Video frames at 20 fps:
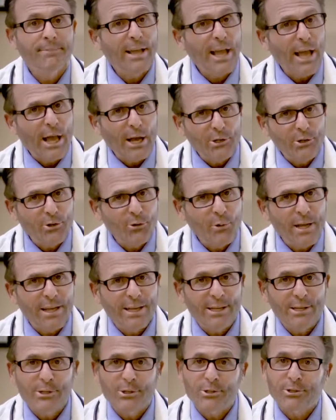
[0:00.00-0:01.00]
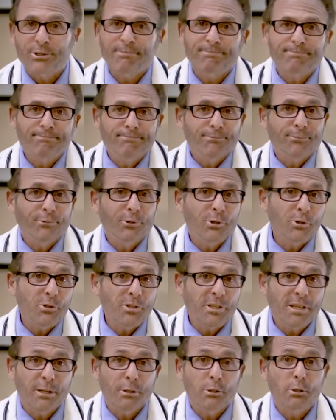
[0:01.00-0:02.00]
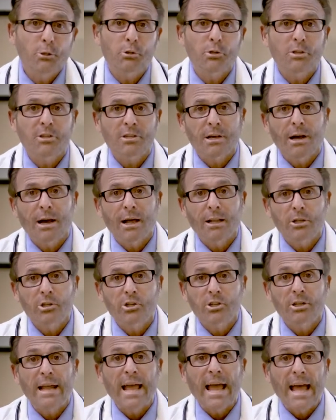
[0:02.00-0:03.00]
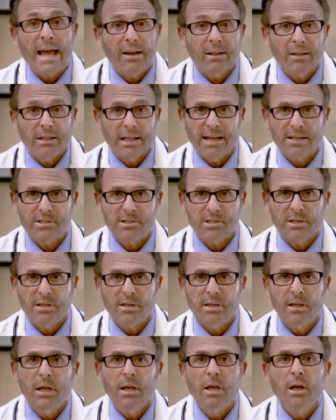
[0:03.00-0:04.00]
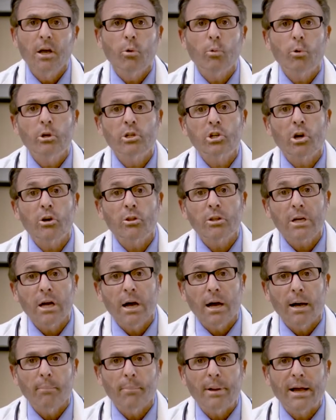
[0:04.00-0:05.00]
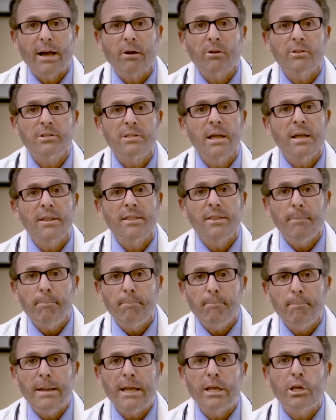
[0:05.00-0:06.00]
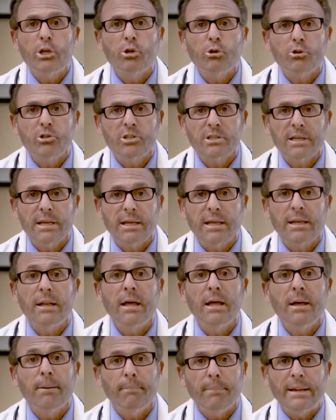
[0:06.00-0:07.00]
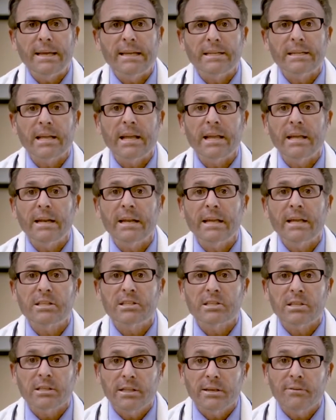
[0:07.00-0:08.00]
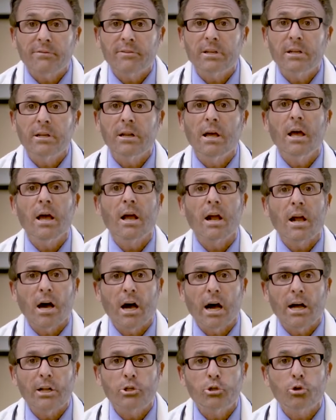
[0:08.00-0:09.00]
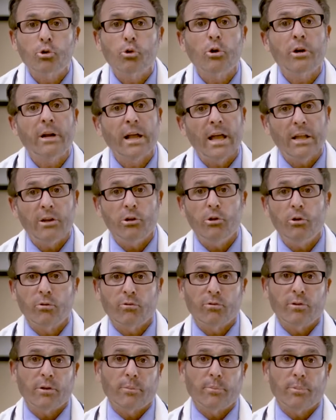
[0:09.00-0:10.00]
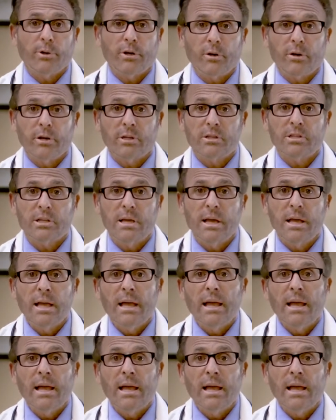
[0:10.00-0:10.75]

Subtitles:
As you age, your skin loses collagen and elastin, which are the compounds that make your skin maintain its lifted, contoured, and youthful appearance.